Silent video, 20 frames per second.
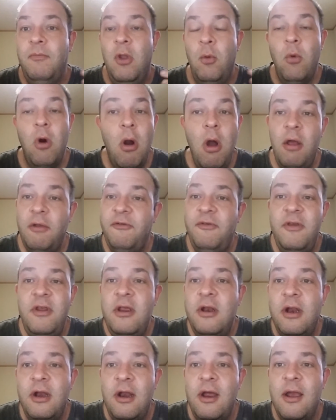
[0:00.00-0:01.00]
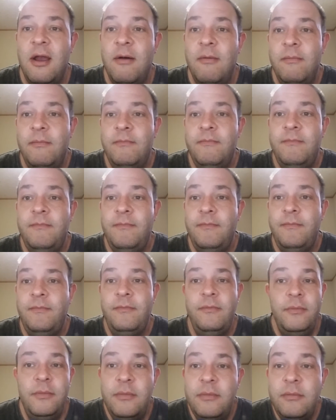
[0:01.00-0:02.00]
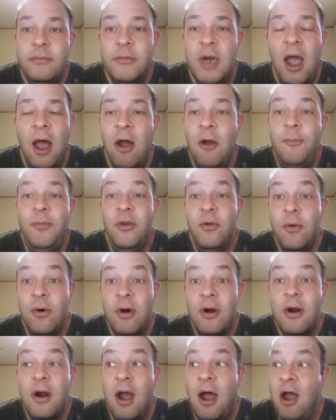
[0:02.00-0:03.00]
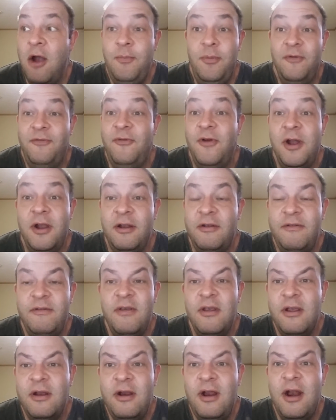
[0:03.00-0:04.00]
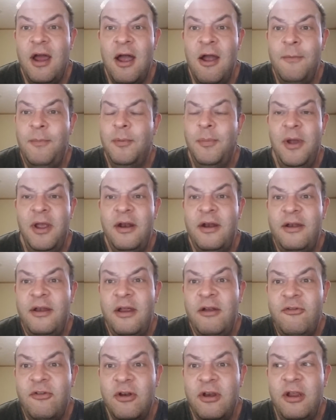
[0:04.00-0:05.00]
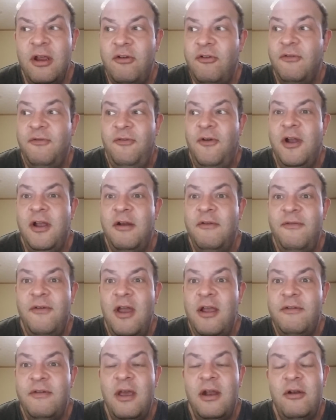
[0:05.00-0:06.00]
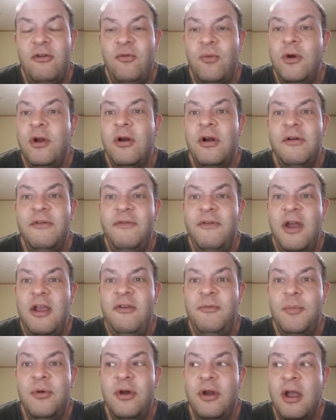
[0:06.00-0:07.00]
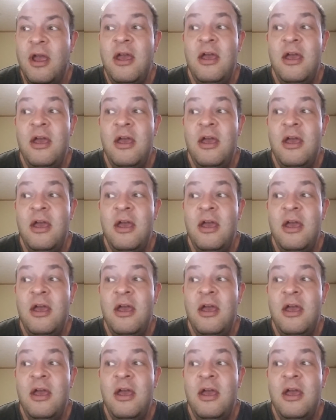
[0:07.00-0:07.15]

We're all seeing it now. I hope you are. I hope you're fucking seeing it. I hope you're paying attention. Get your fucking face out of Twitter and Facebook.